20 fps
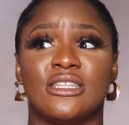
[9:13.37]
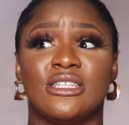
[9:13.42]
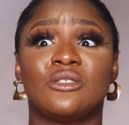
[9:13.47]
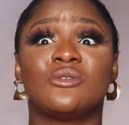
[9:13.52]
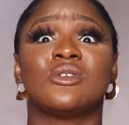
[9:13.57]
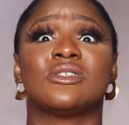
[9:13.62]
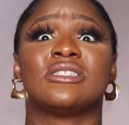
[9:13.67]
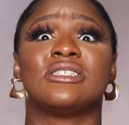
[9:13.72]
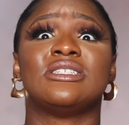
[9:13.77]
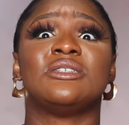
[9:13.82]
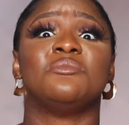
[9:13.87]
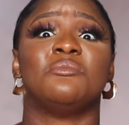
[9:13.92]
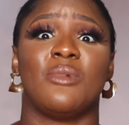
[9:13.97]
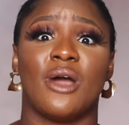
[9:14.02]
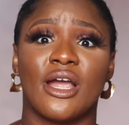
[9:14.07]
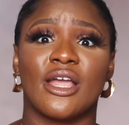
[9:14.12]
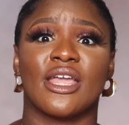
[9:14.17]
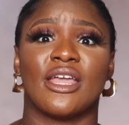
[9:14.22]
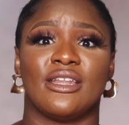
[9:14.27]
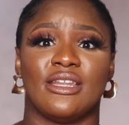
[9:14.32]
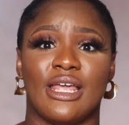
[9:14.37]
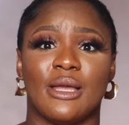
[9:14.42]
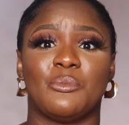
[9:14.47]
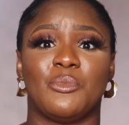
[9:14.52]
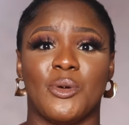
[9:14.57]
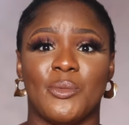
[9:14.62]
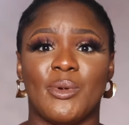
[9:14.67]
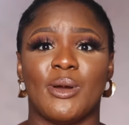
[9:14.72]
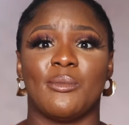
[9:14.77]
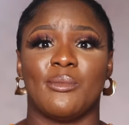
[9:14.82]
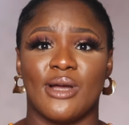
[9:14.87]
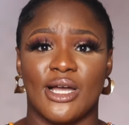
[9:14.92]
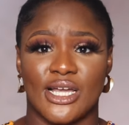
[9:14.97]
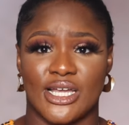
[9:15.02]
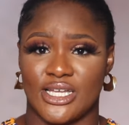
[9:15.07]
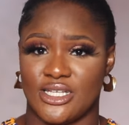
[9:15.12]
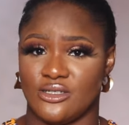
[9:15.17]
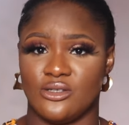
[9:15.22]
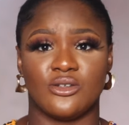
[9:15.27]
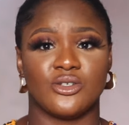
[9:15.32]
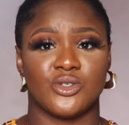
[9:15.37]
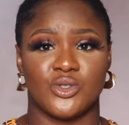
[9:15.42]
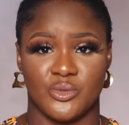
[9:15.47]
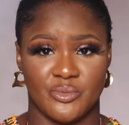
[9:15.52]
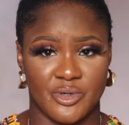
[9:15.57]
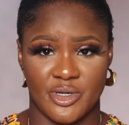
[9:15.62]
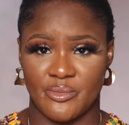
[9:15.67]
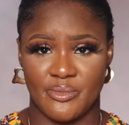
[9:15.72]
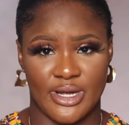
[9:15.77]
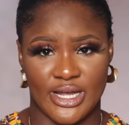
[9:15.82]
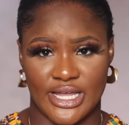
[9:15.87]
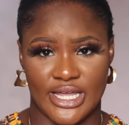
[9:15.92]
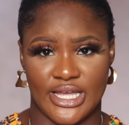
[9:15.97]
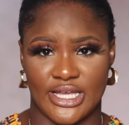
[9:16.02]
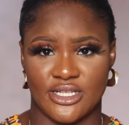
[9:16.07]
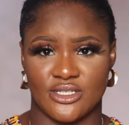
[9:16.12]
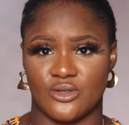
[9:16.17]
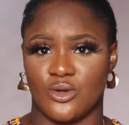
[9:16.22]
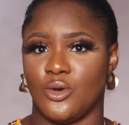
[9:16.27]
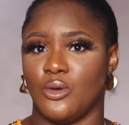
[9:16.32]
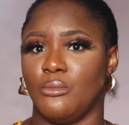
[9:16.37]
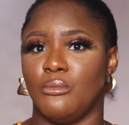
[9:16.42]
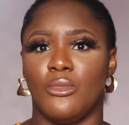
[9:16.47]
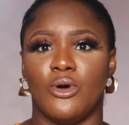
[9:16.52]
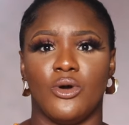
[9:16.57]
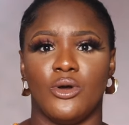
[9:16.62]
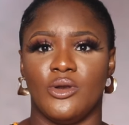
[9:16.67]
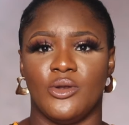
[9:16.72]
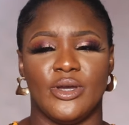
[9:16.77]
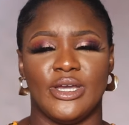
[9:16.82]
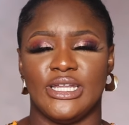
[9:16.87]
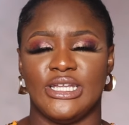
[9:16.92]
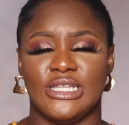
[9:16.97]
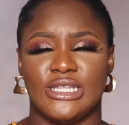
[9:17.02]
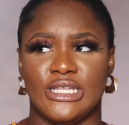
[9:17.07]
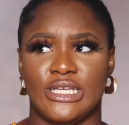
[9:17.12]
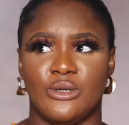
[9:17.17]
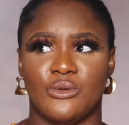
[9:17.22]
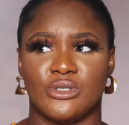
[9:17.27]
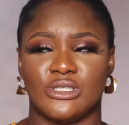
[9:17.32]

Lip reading: this was in the market, like proper market, not supermarket or mall or anything.